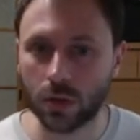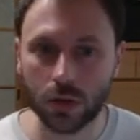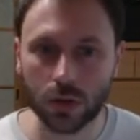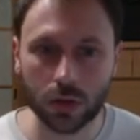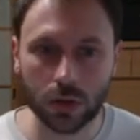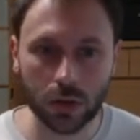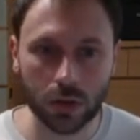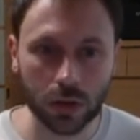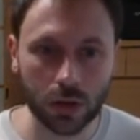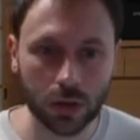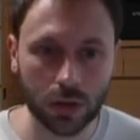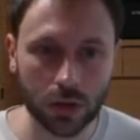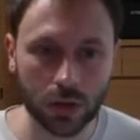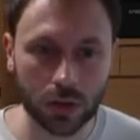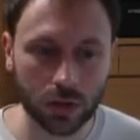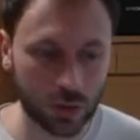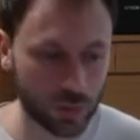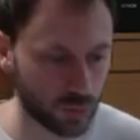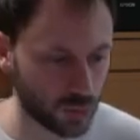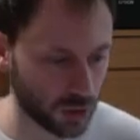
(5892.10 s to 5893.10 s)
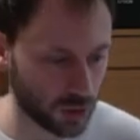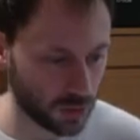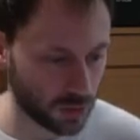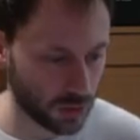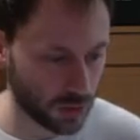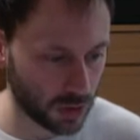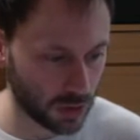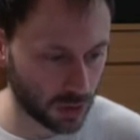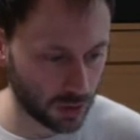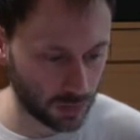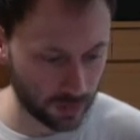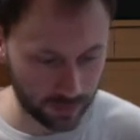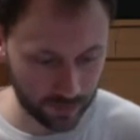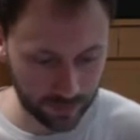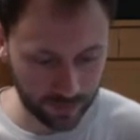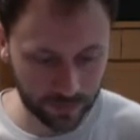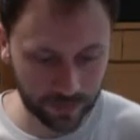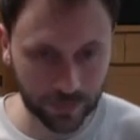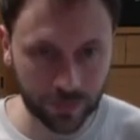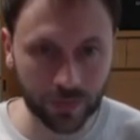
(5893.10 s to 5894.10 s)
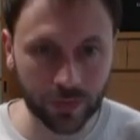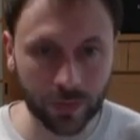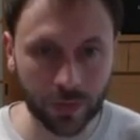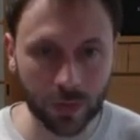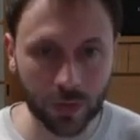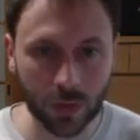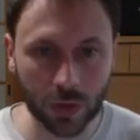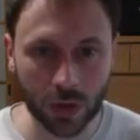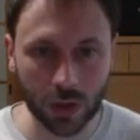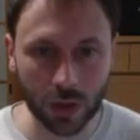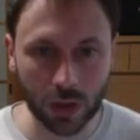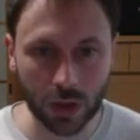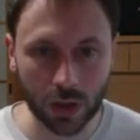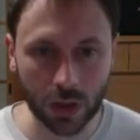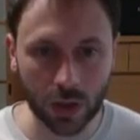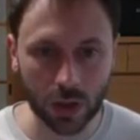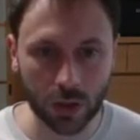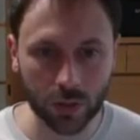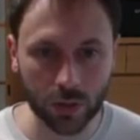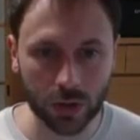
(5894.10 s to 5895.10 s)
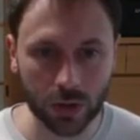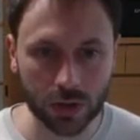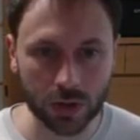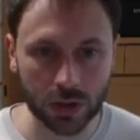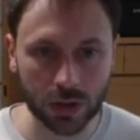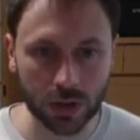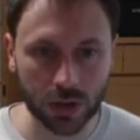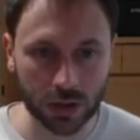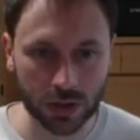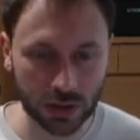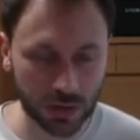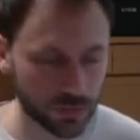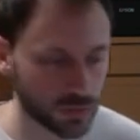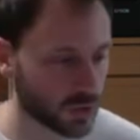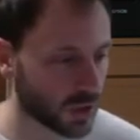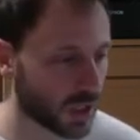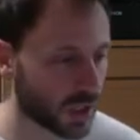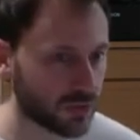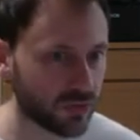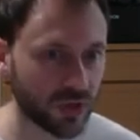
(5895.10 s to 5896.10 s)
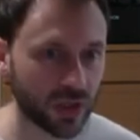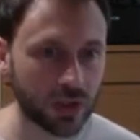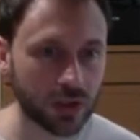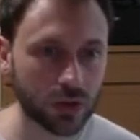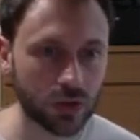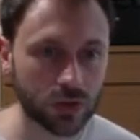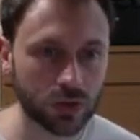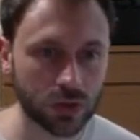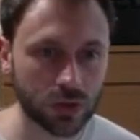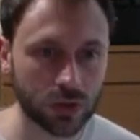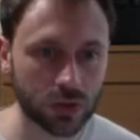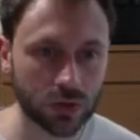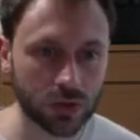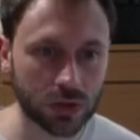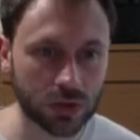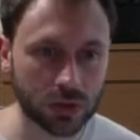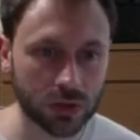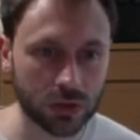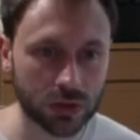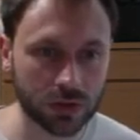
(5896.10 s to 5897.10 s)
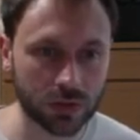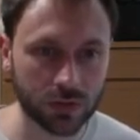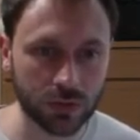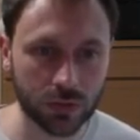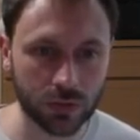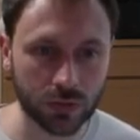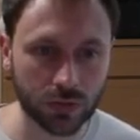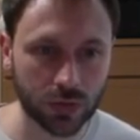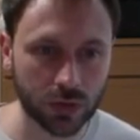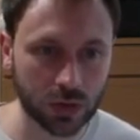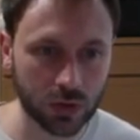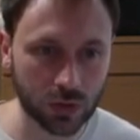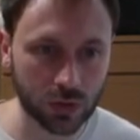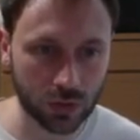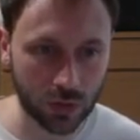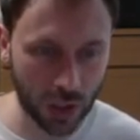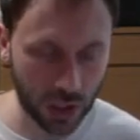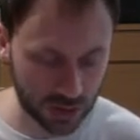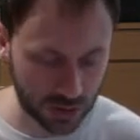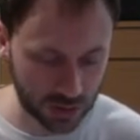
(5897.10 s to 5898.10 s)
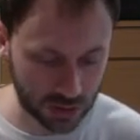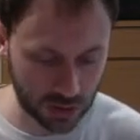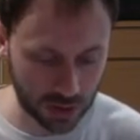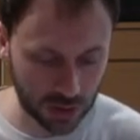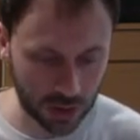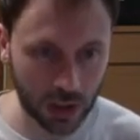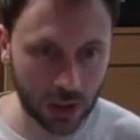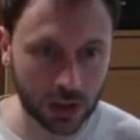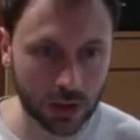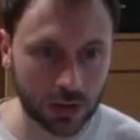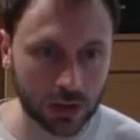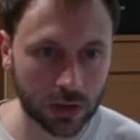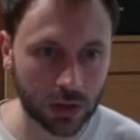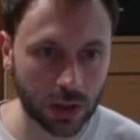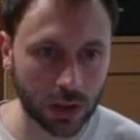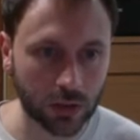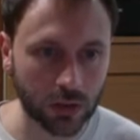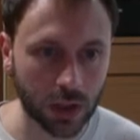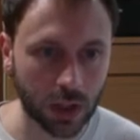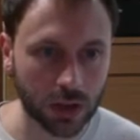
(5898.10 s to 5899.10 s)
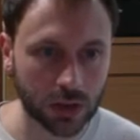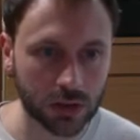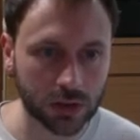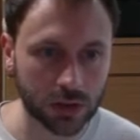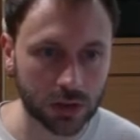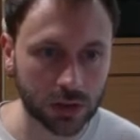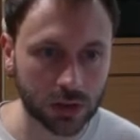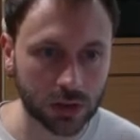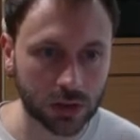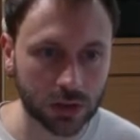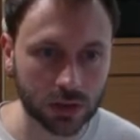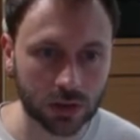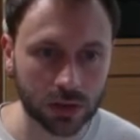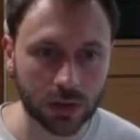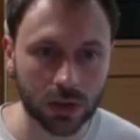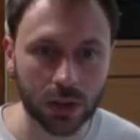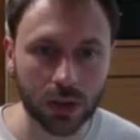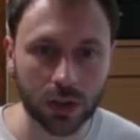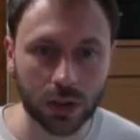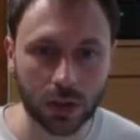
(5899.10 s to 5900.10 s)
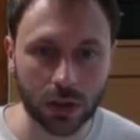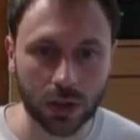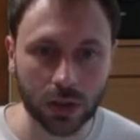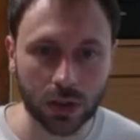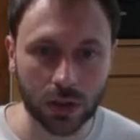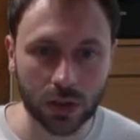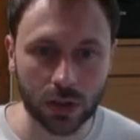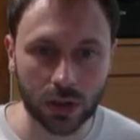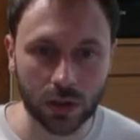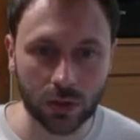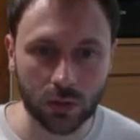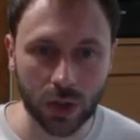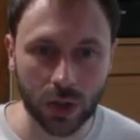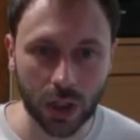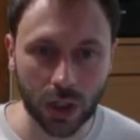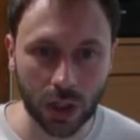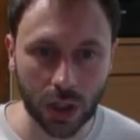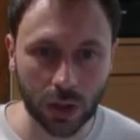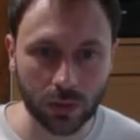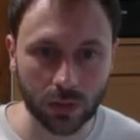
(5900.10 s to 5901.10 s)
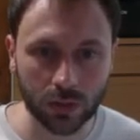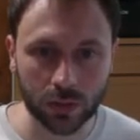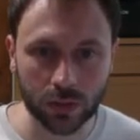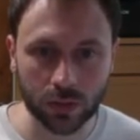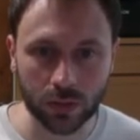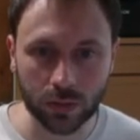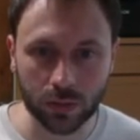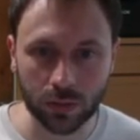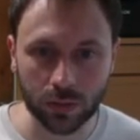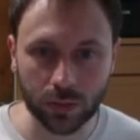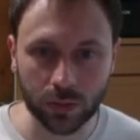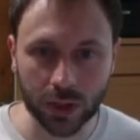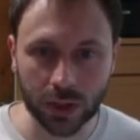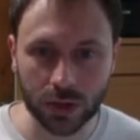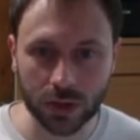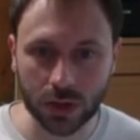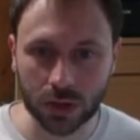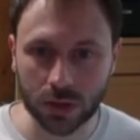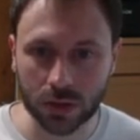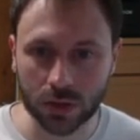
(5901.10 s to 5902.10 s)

And maybe a brush like this. If you have any other questions, feel free to ask and I'll answer while I'm painting.